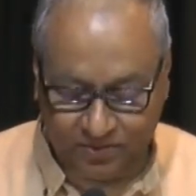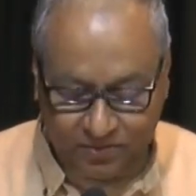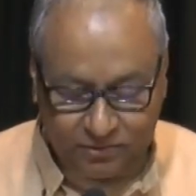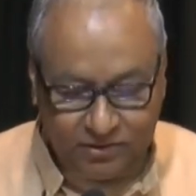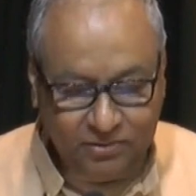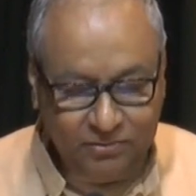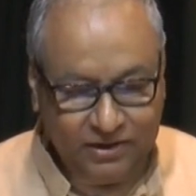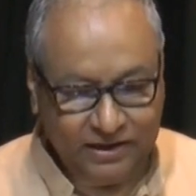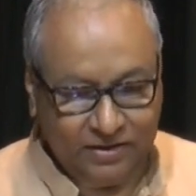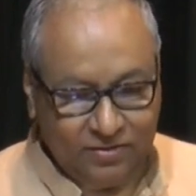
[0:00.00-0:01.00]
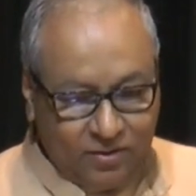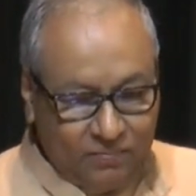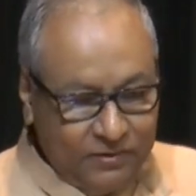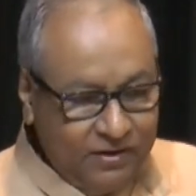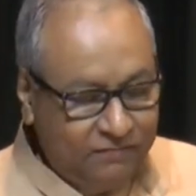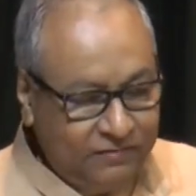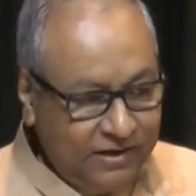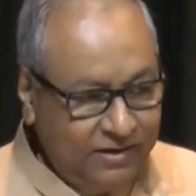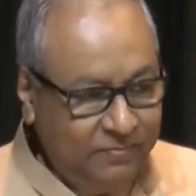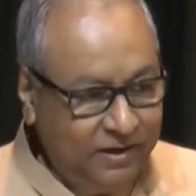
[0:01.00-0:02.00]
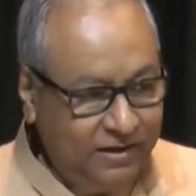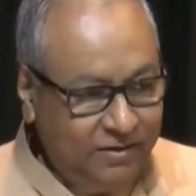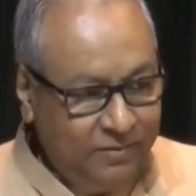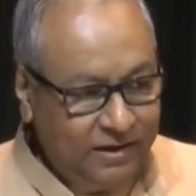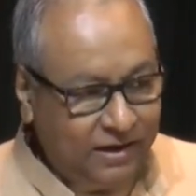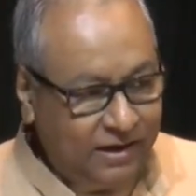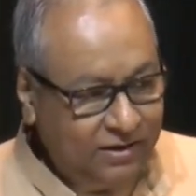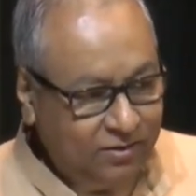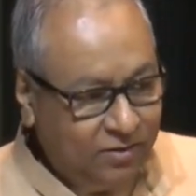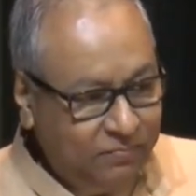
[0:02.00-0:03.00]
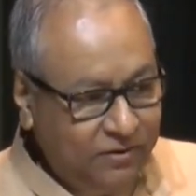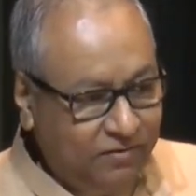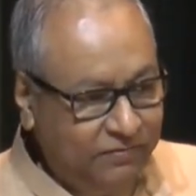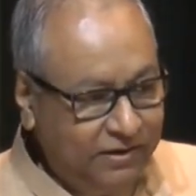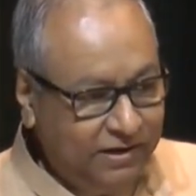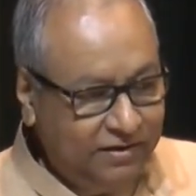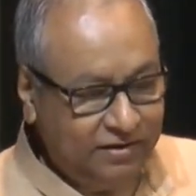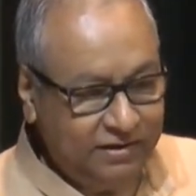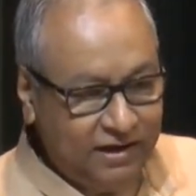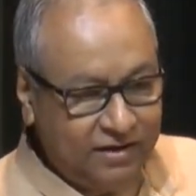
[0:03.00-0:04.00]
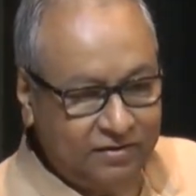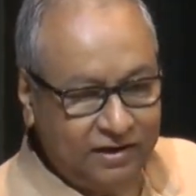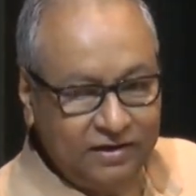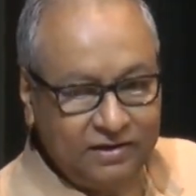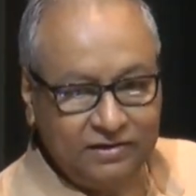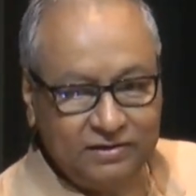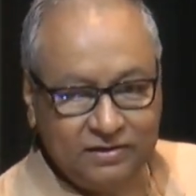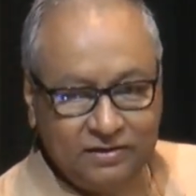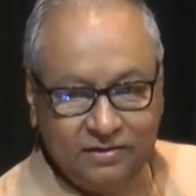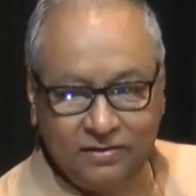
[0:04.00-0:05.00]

So Chauhan would take a copy of the email, make a hard copy of it, and say, "Yahan sign kije."